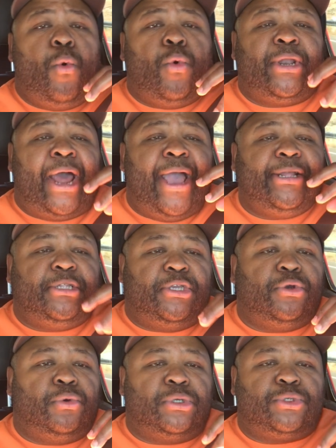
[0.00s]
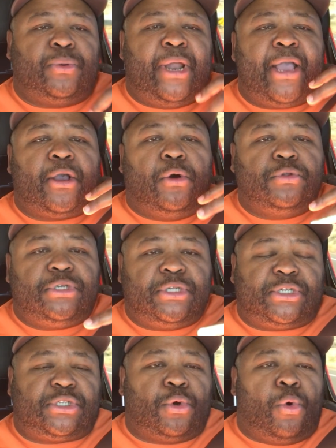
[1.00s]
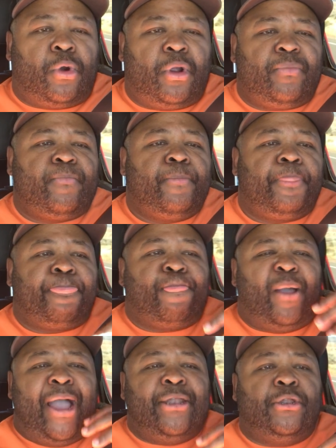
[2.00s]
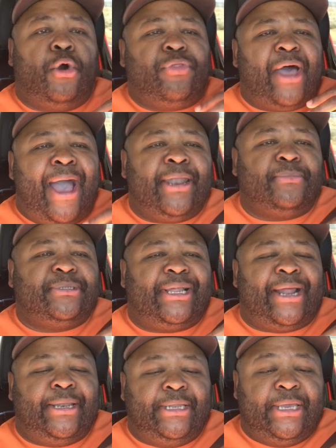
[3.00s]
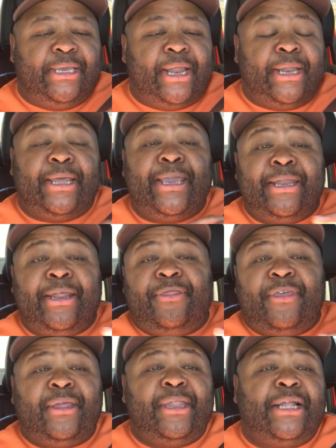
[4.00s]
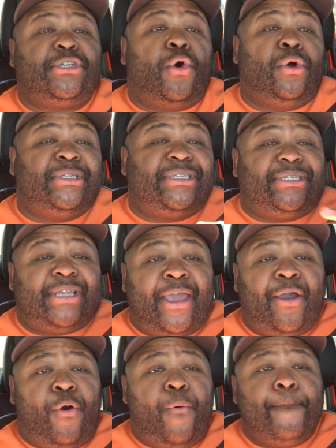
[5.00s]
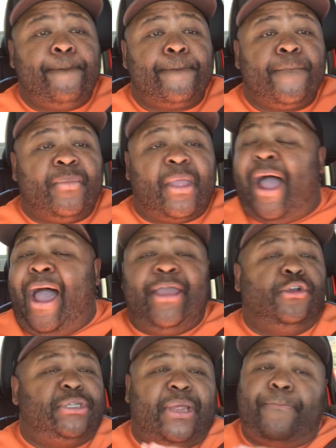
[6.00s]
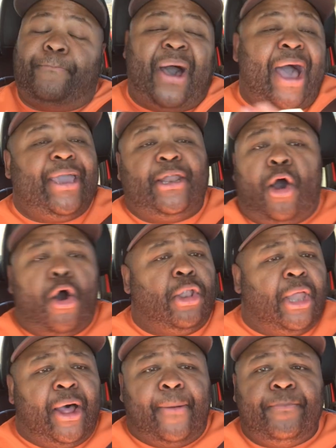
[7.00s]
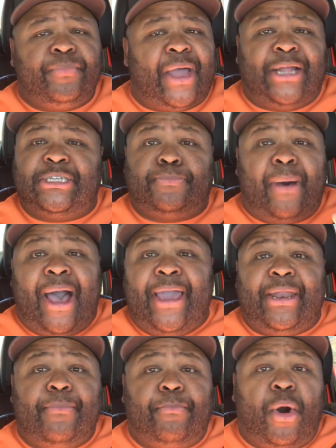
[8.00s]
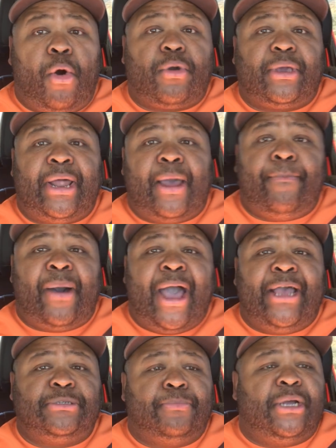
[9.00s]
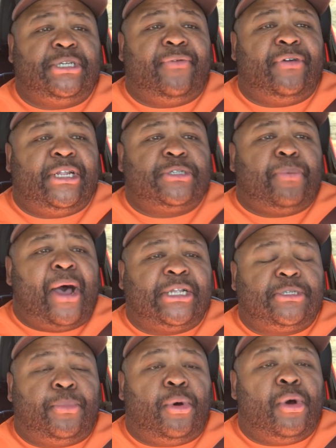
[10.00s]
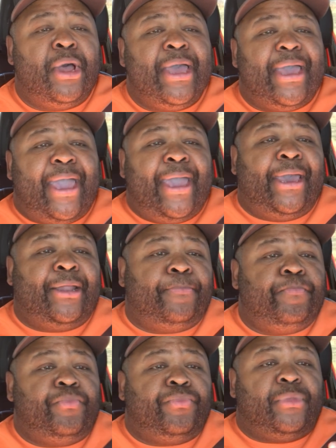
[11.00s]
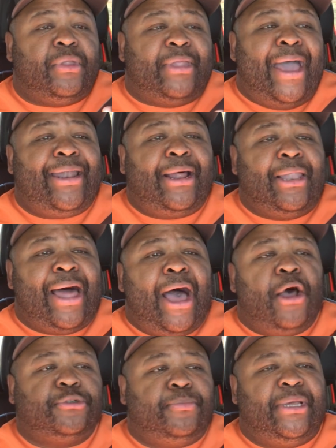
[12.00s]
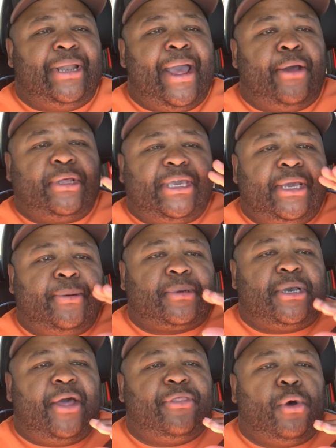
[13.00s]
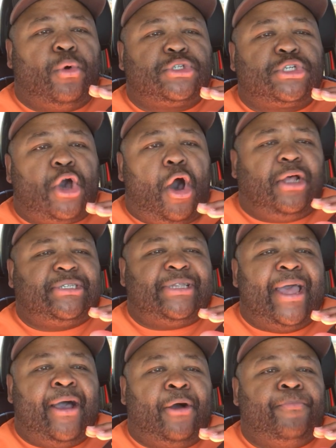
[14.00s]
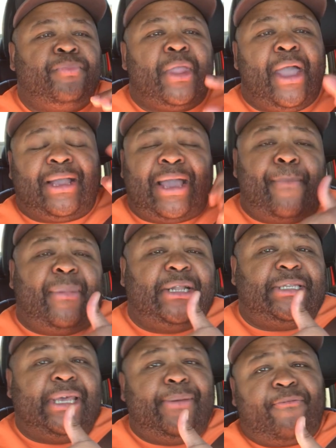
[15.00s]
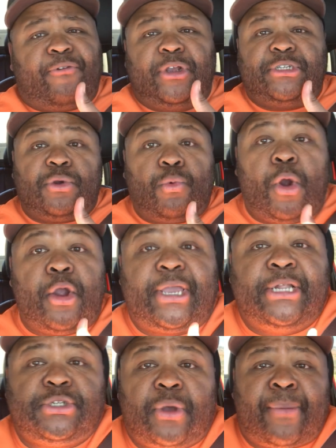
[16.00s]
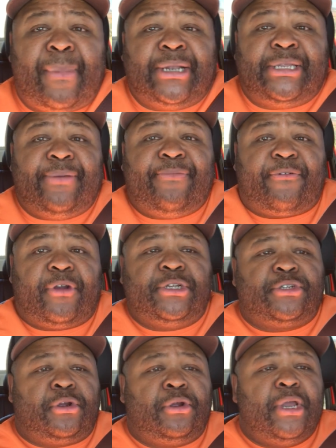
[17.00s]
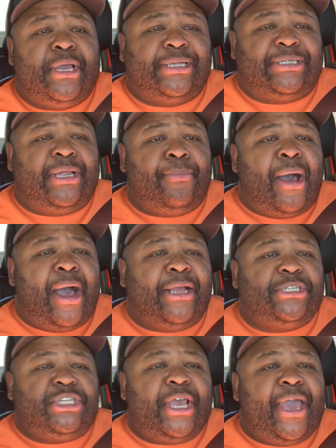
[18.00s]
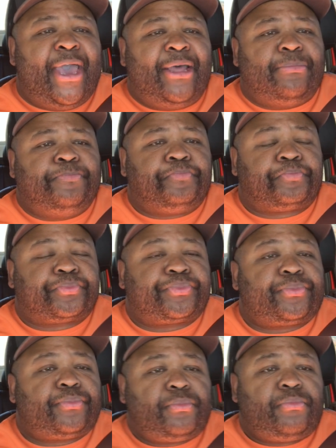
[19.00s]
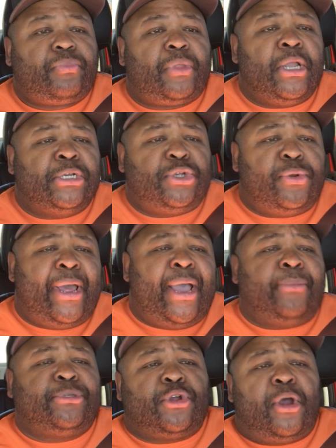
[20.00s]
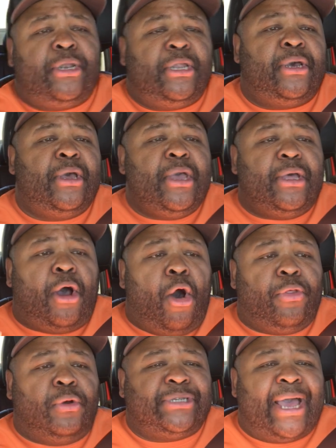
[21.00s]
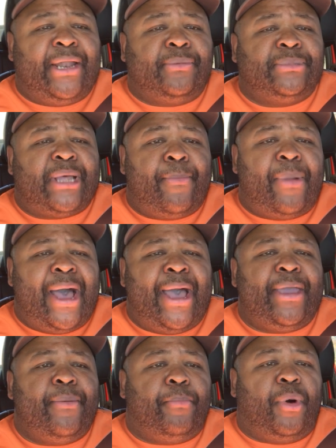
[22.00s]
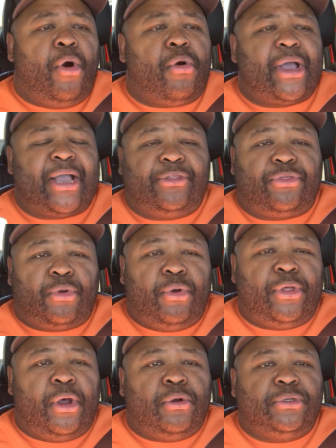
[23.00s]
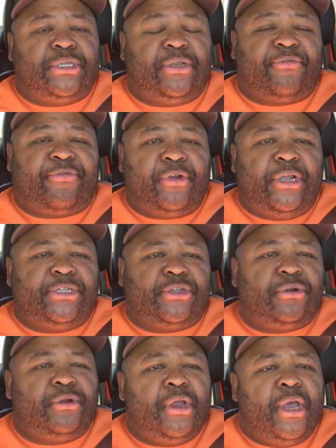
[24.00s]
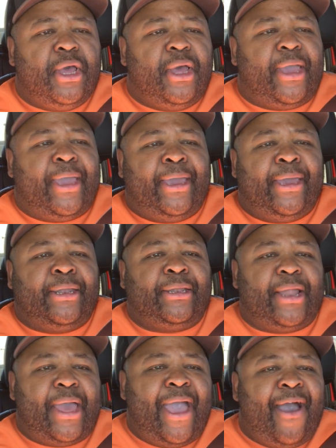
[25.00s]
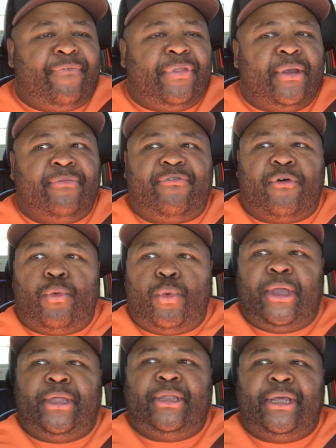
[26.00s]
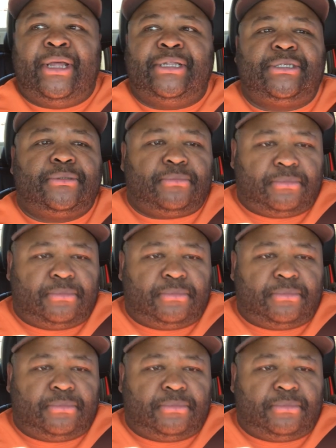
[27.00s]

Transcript: what I do is when I go to the store, I know the items that I need, and anything that's on sale, I usually buy it all up. I just buy it in bulk, and I buy as much of it as possible. And that allows me now to cut those costs down. Got my deep freezer working, so my deep freezer is in my shed. So now I'm starting to, all those items I buy in bulk, I can throw those in the freezer and have them for when it's